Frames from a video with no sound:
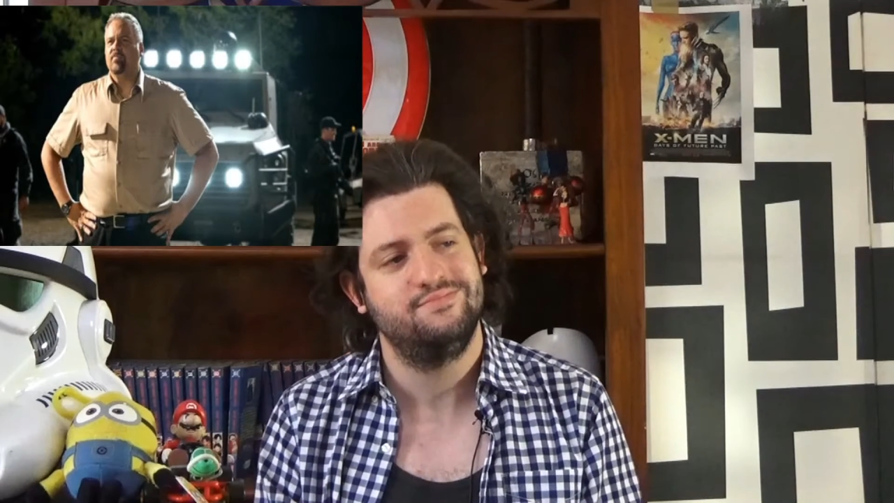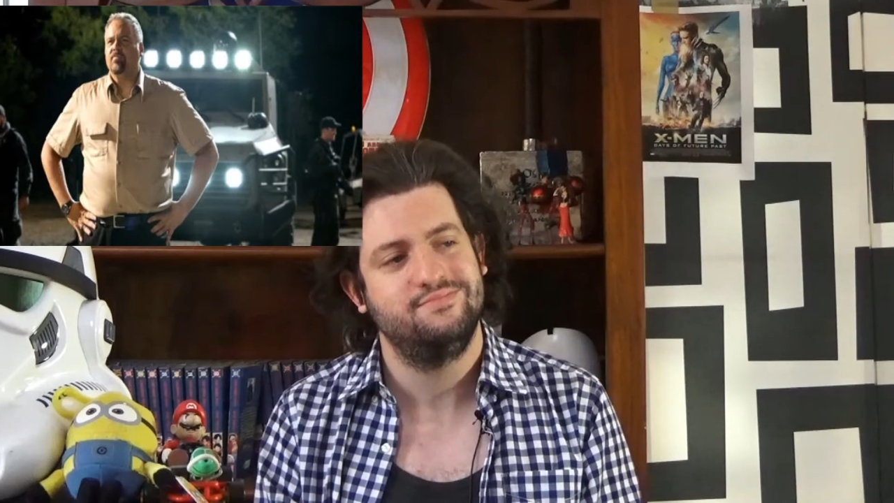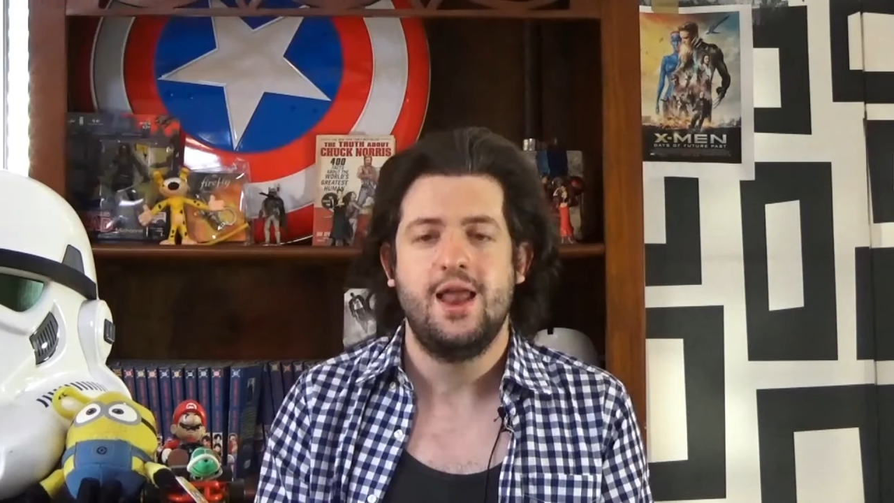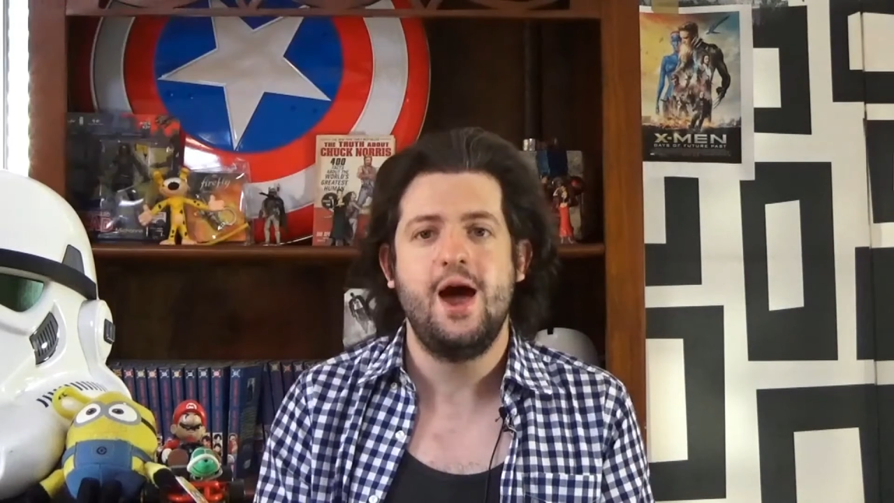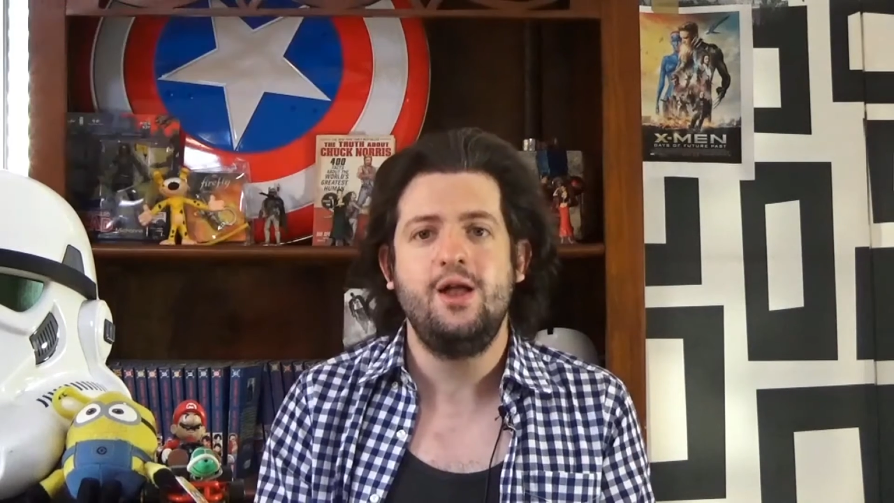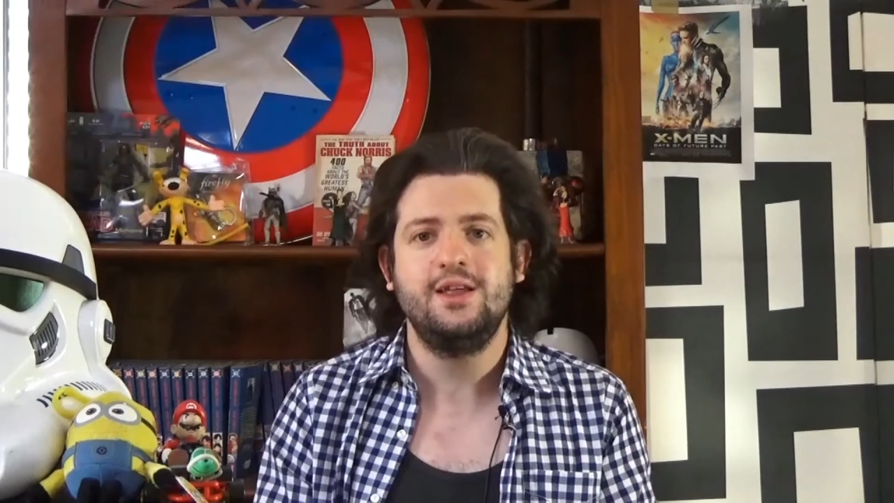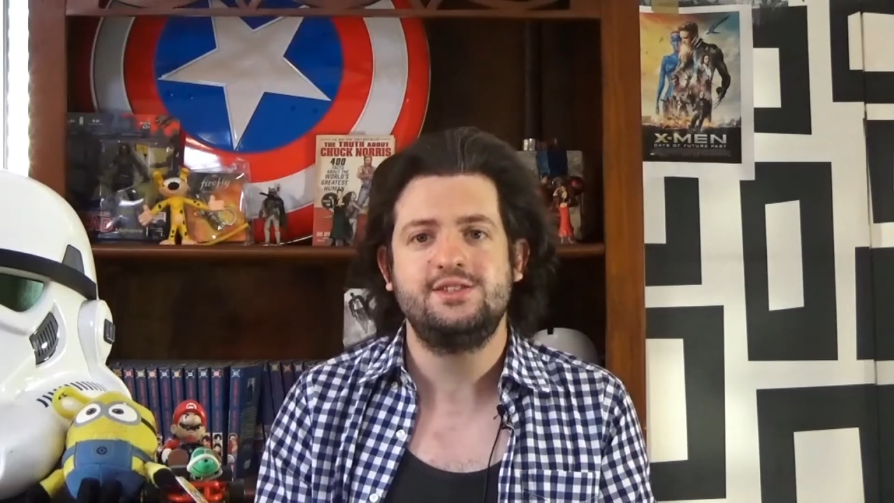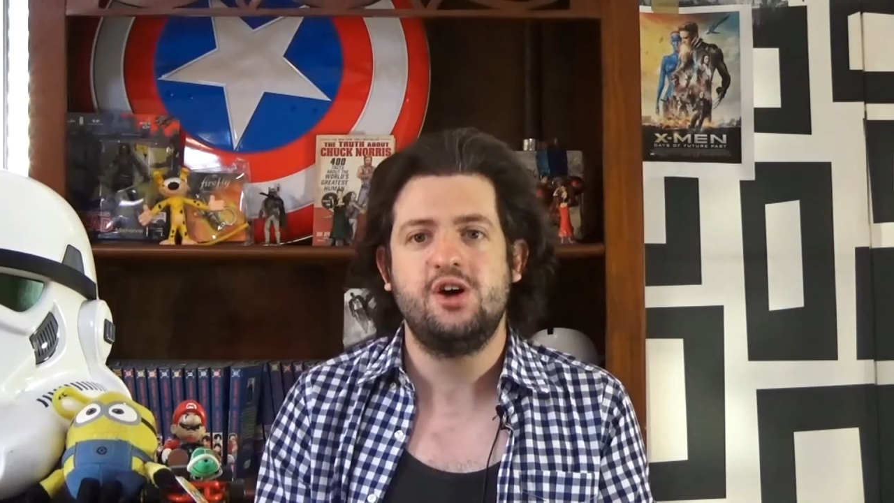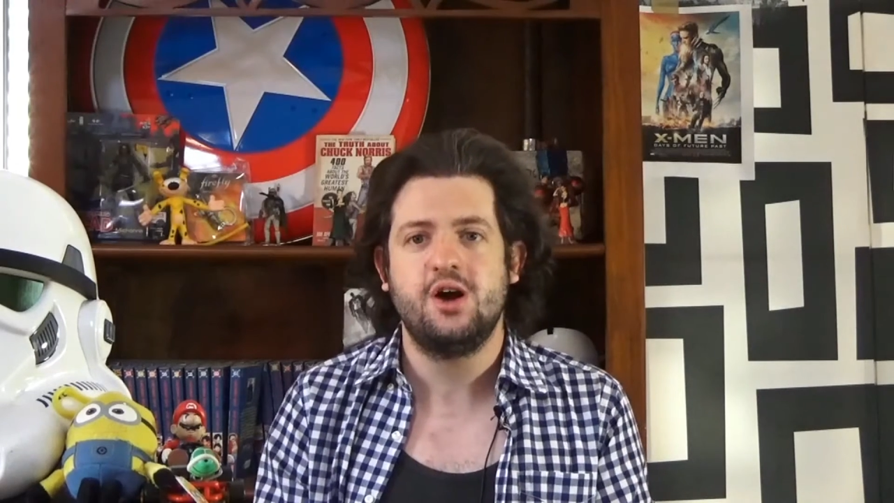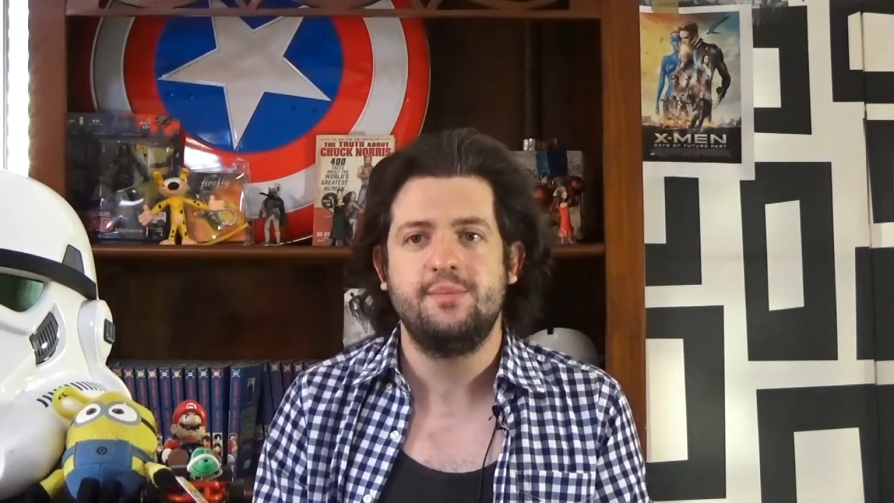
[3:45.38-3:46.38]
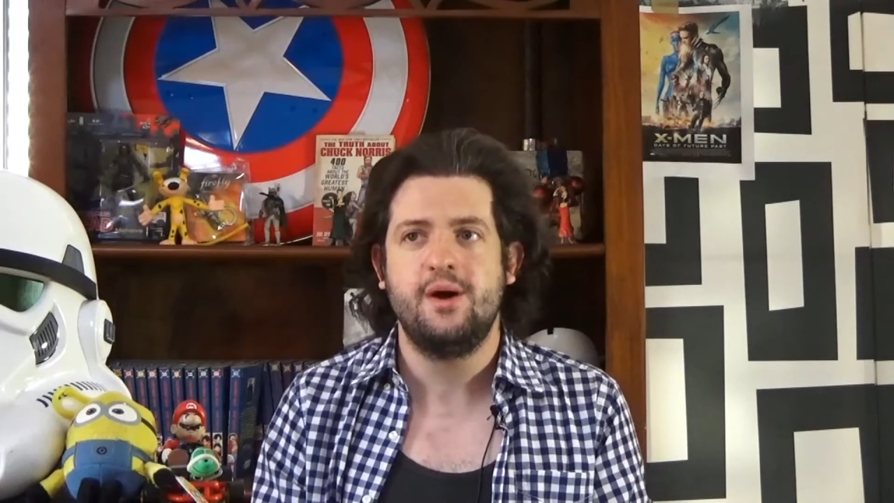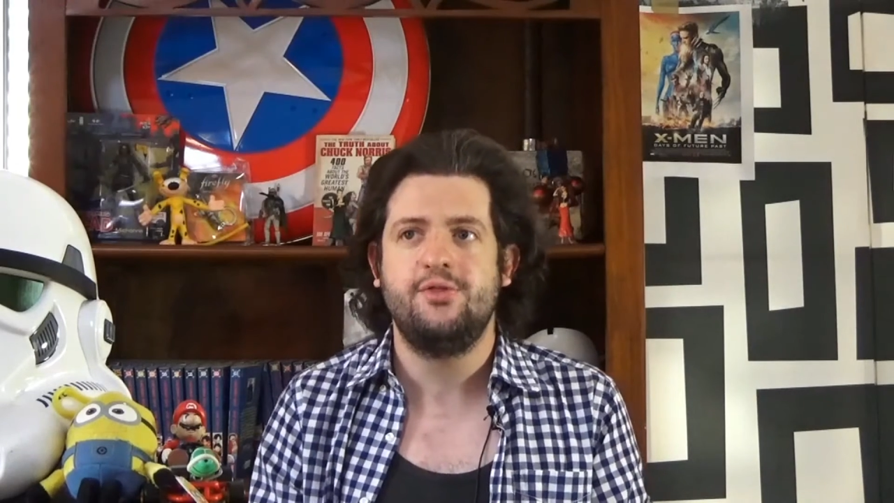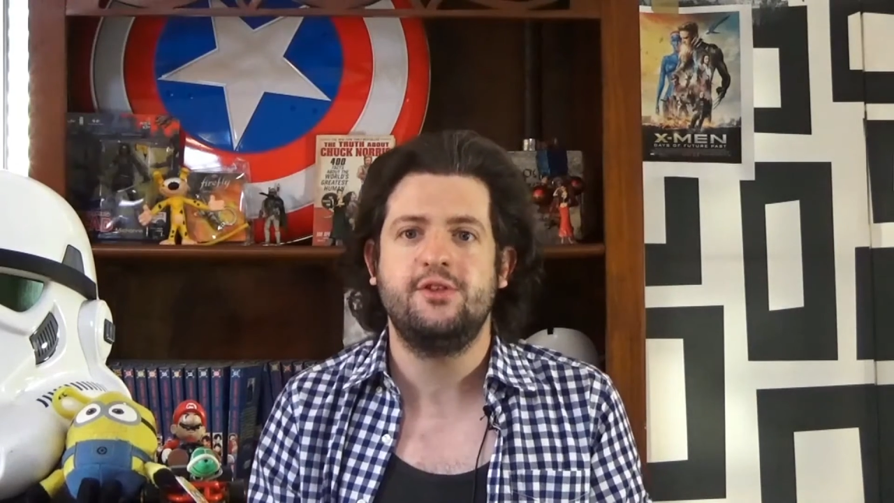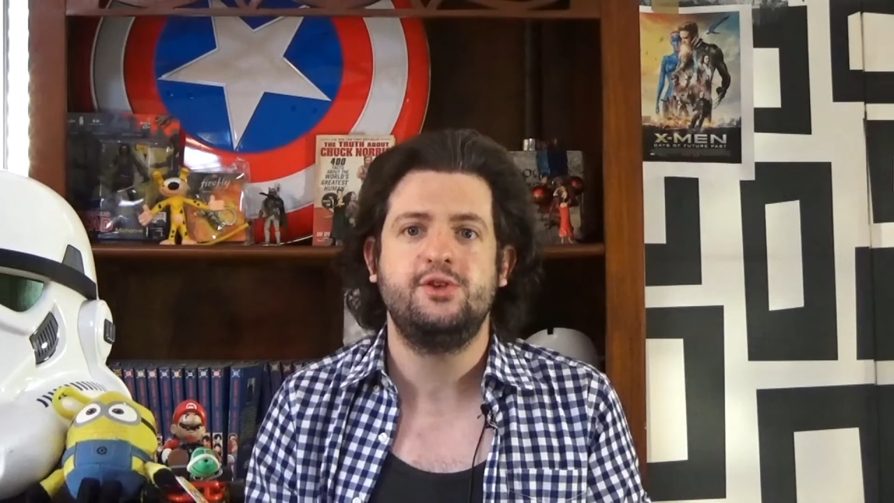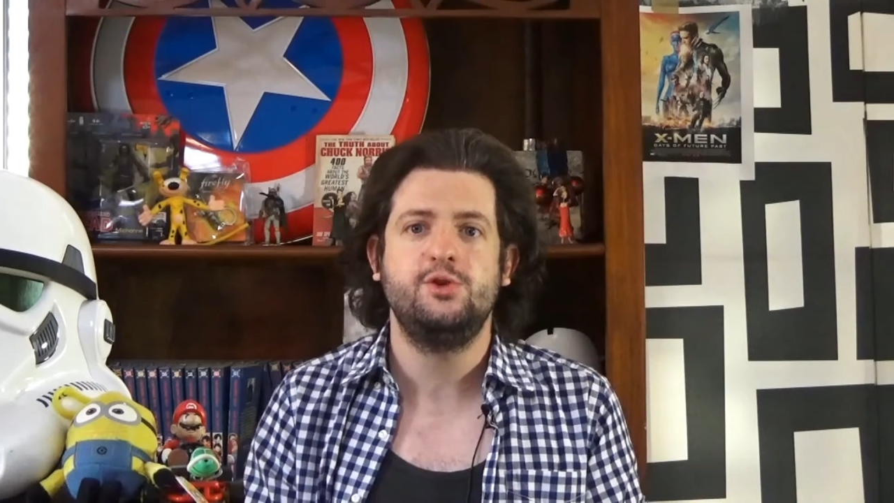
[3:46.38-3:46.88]
And now let's talk
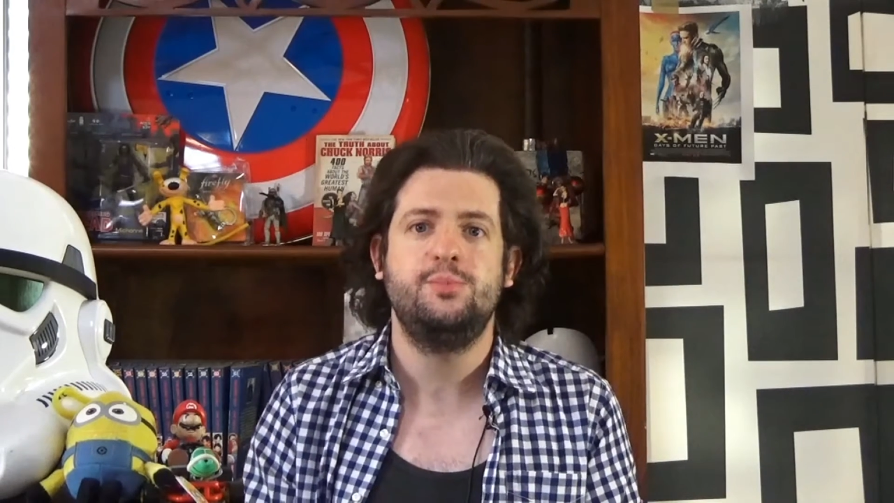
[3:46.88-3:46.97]
about the two